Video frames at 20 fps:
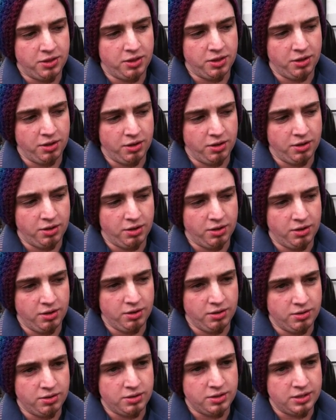
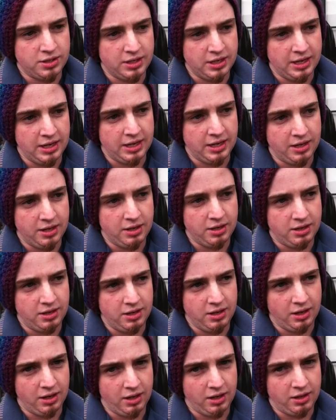
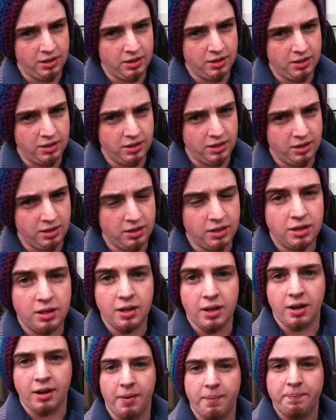Thursday, I think.
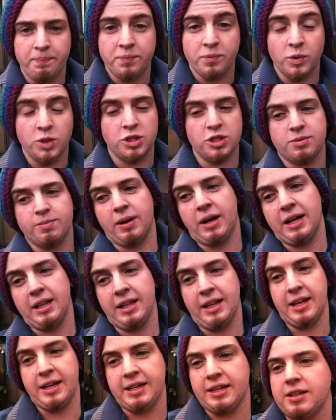Yeah, which is my,
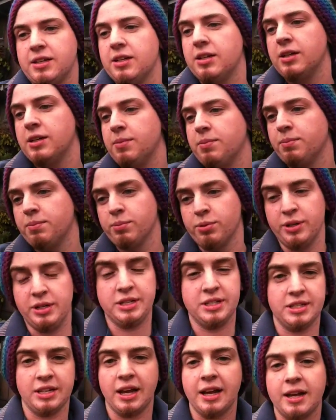
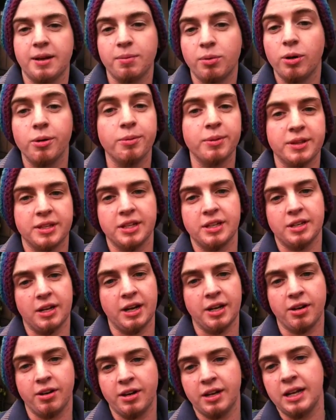pre-psych appointment that
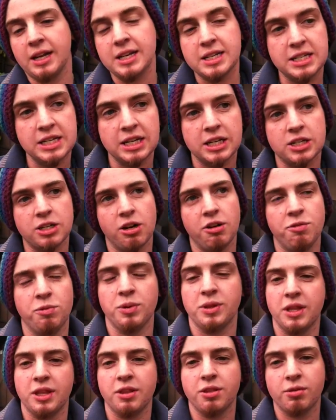I gotta get ticked off
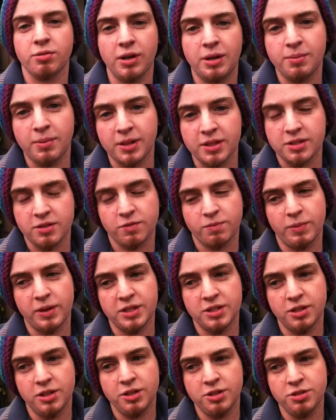within 3 months of my
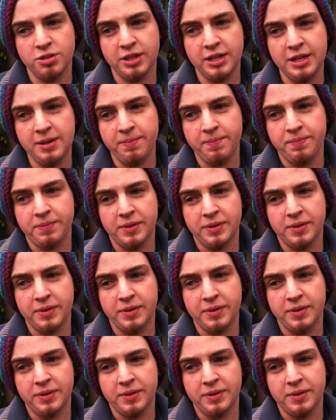surgery.